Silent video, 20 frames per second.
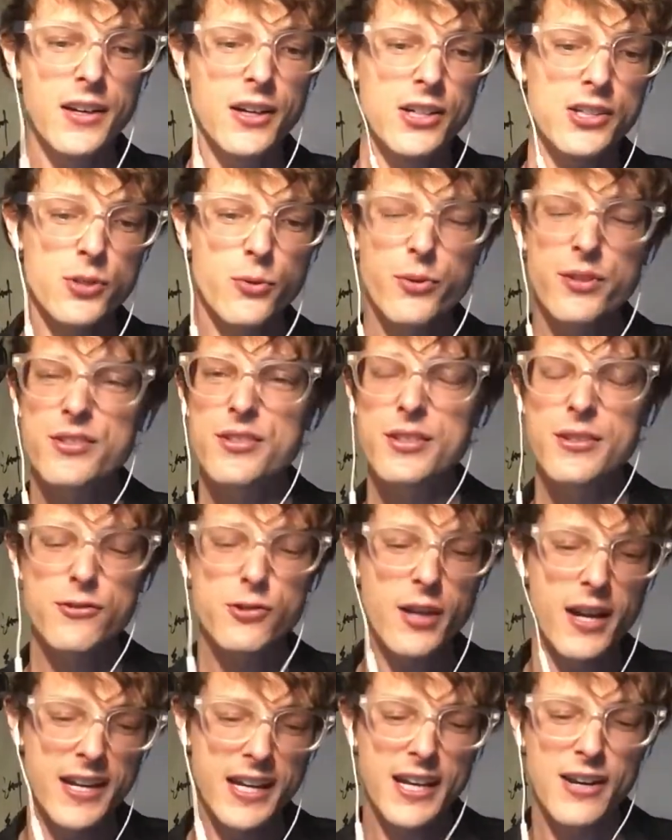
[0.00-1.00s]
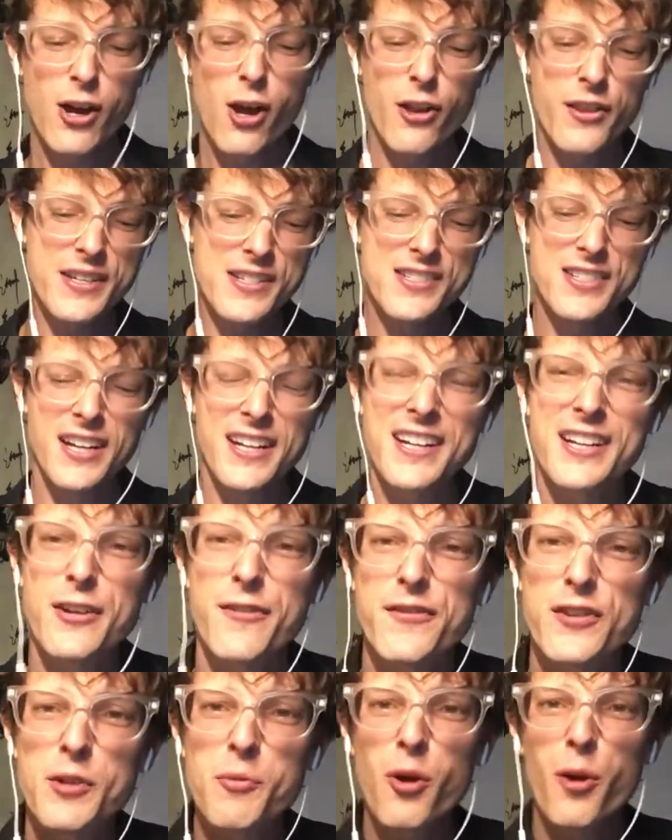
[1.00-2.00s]
So let's see, try to get all these done in a
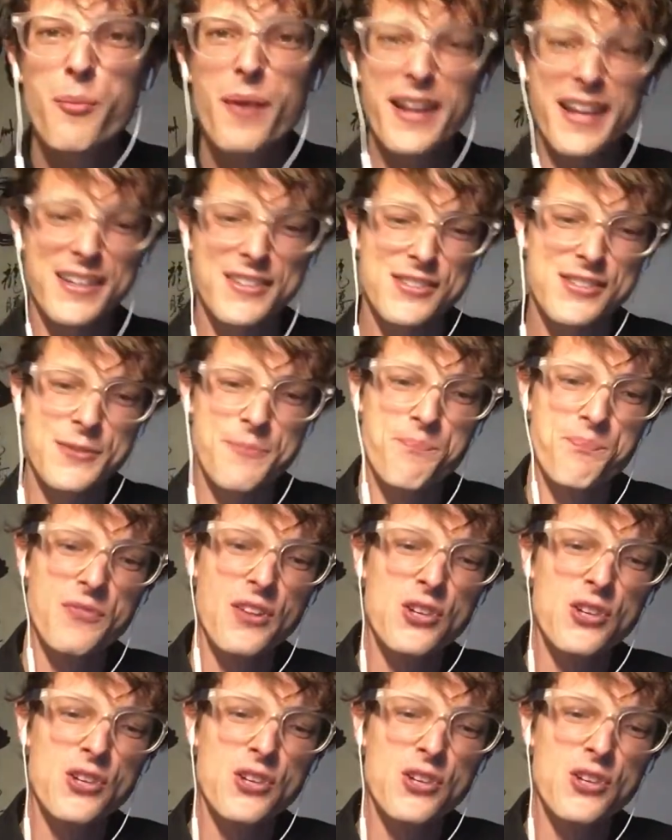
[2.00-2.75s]
few more minutes.